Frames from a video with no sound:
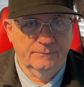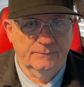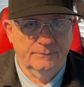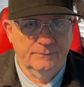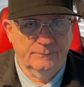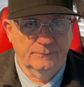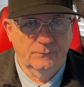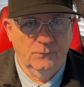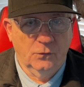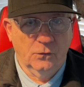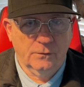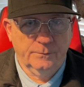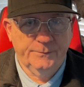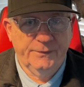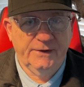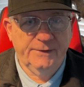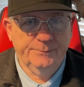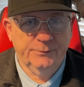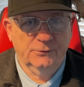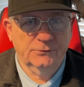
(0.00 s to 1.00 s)
more
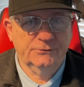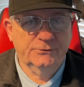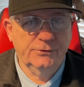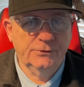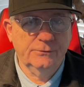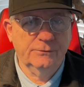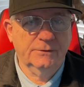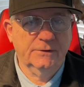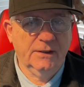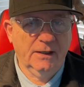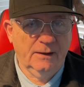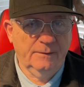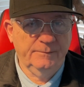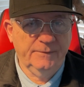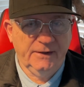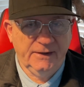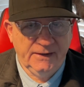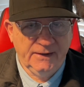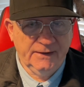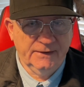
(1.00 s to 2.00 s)
people to come
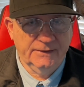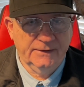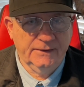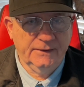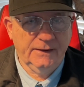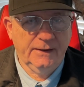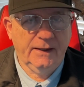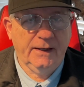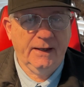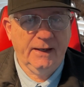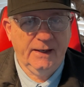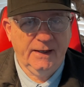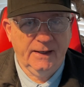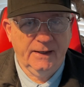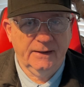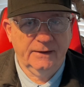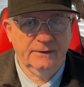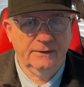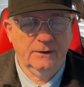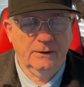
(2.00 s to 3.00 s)
in
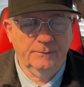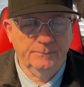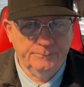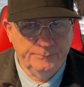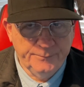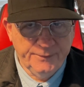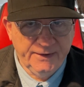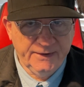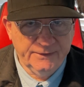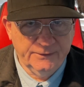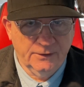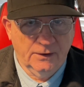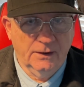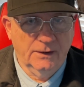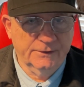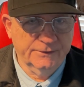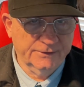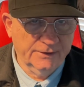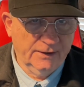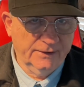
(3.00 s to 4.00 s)
and bid
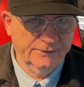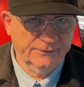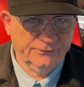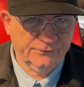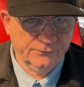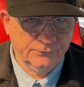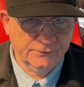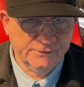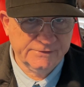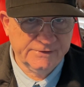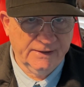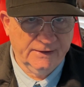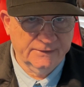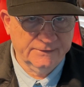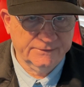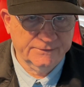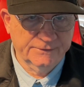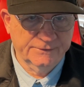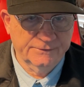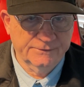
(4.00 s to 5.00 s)
on dinosaur
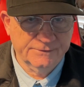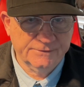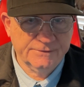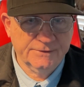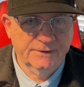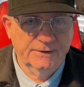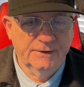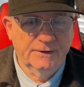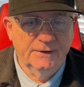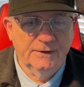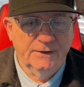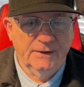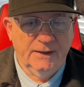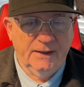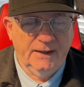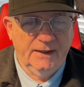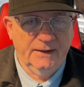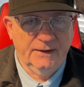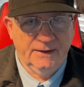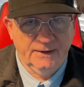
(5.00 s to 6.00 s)
skeletons.
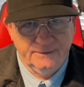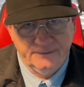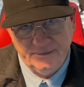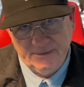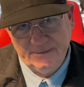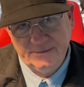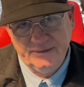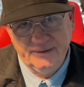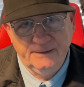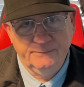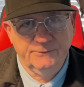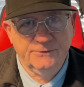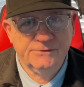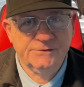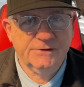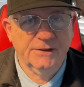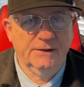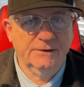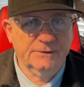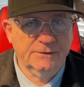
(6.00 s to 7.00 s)
And I think that was
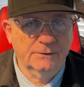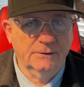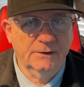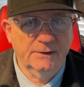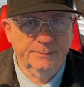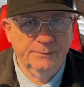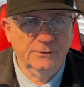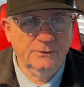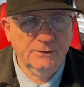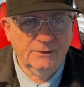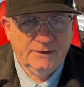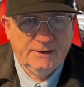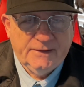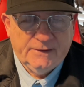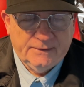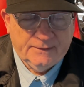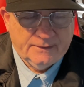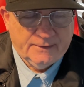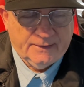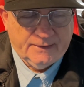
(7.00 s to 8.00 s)
done
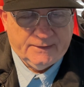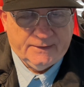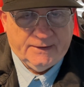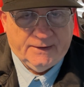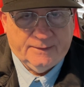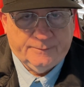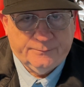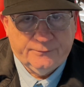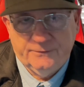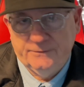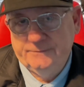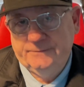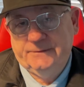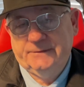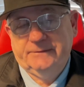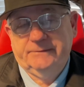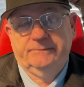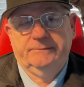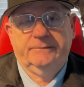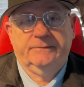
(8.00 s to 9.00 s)
deliberately. I can't prove it.
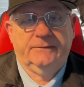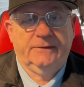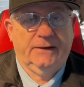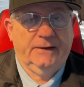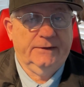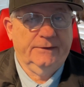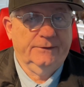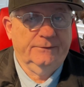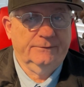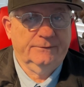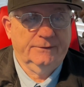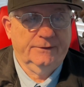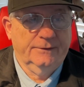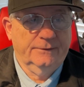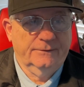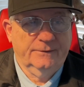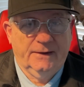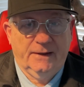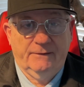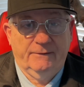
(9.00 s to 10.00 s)
I don't
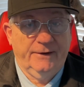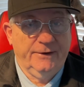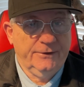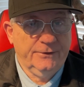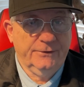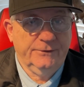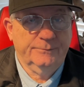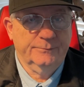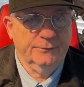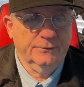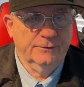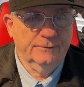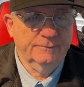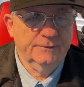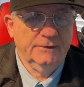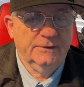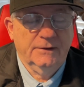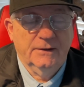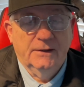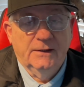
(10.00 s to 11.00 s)
know how I could prove it,